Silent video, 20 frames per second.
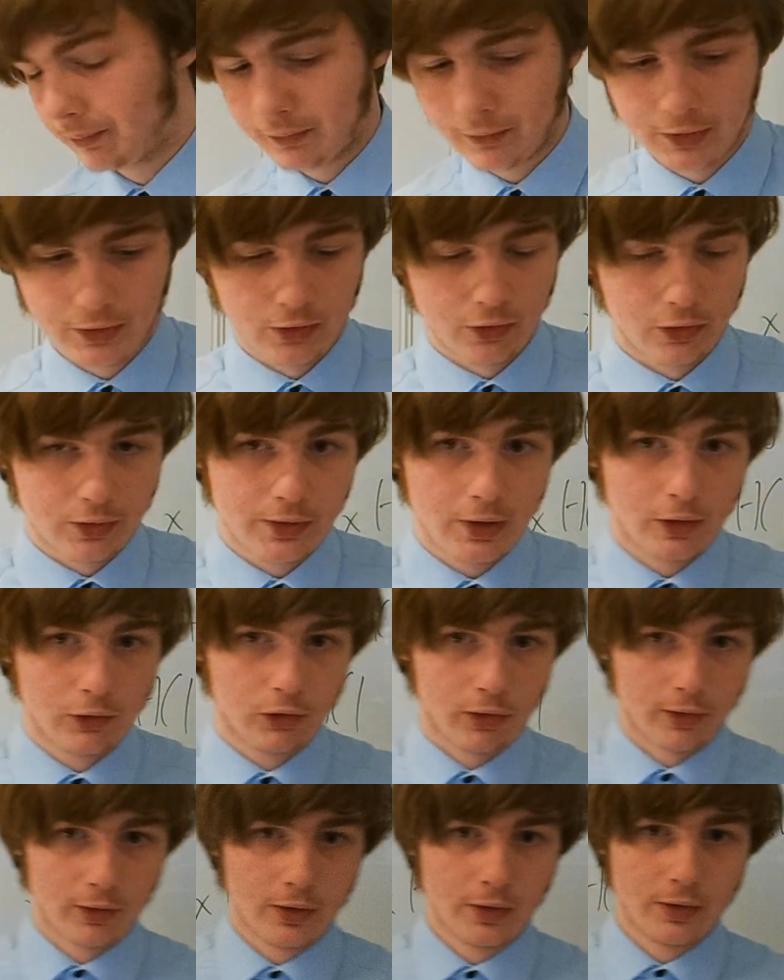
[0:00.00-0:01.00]
such as
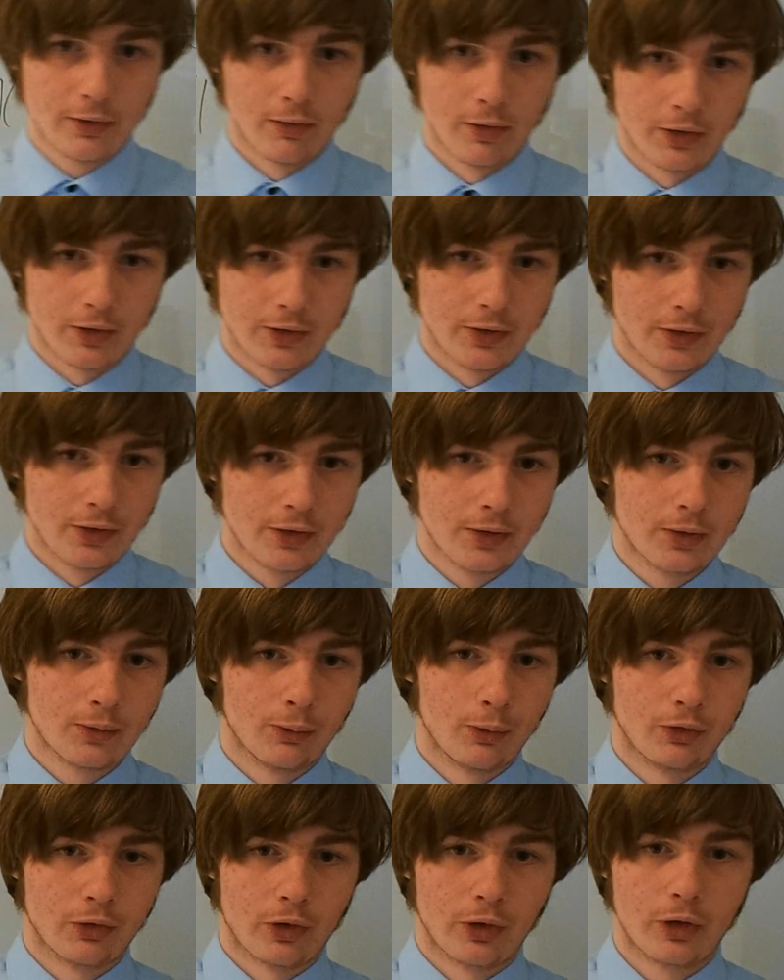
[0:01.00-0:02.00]
HID devices,
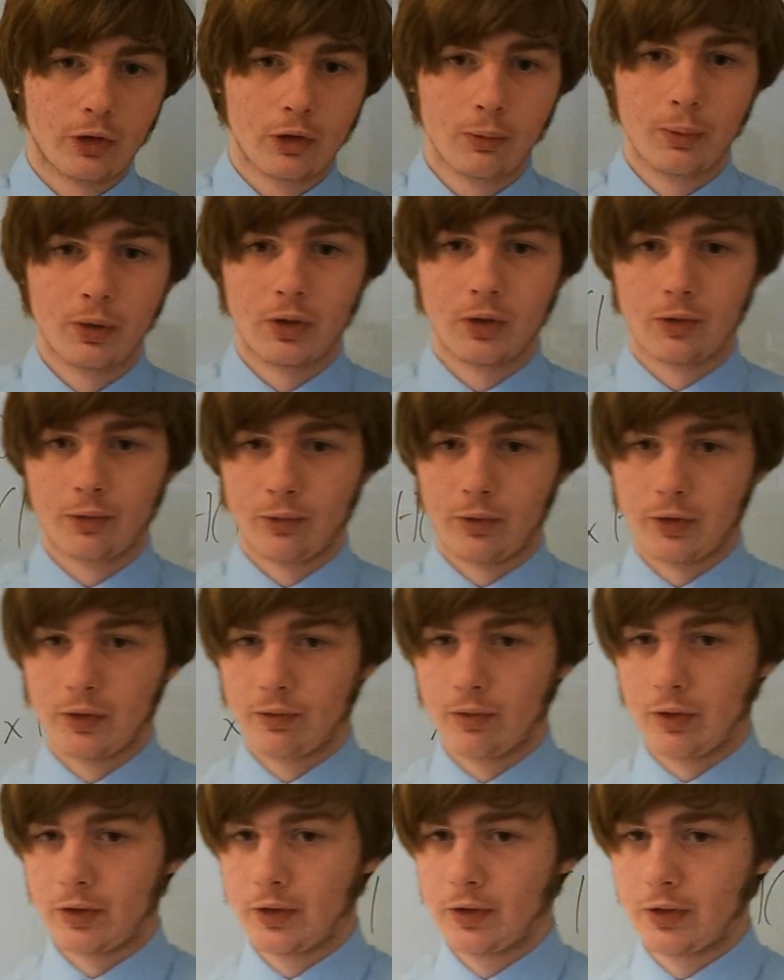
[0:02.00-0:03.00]
which are human interface
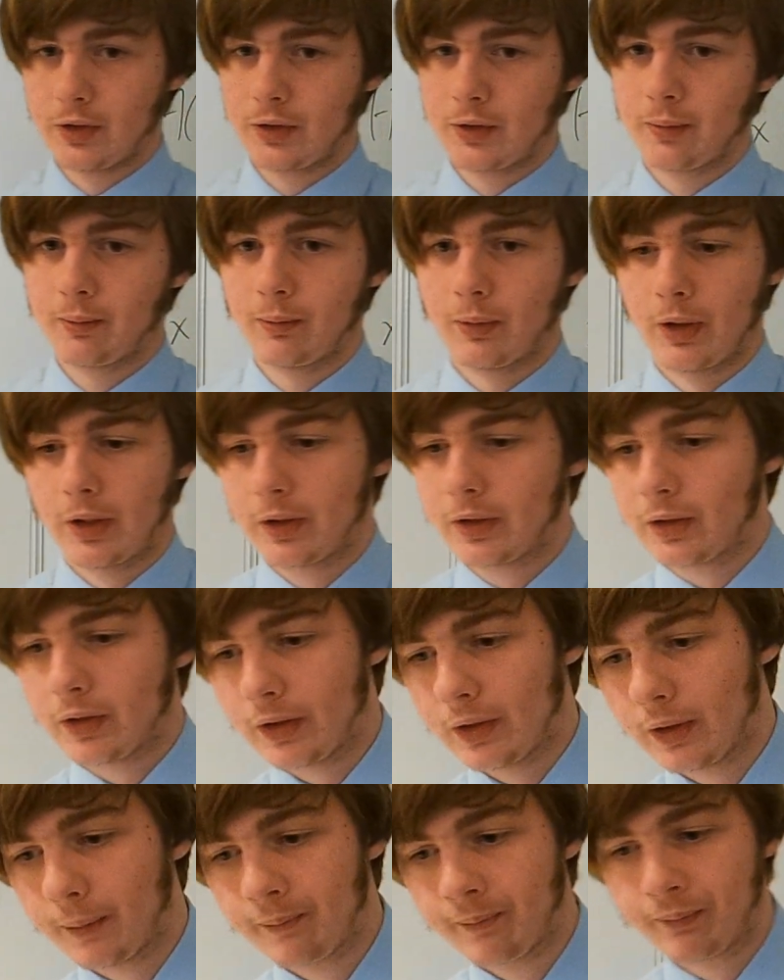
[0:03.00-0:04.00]
devices, like
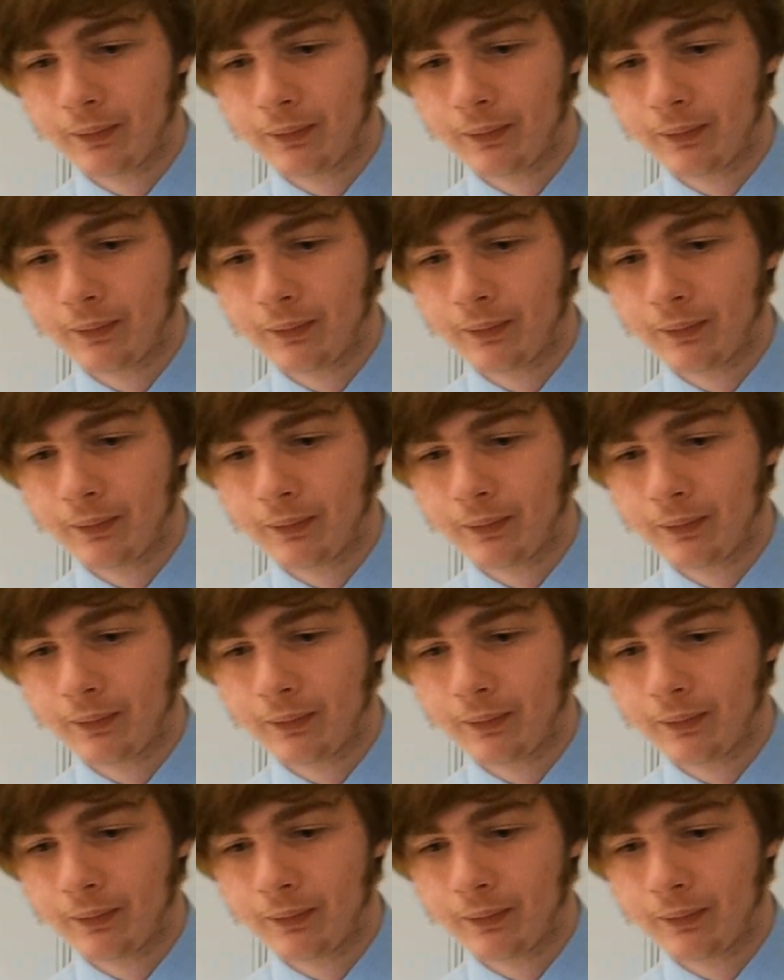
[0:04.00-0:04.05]
a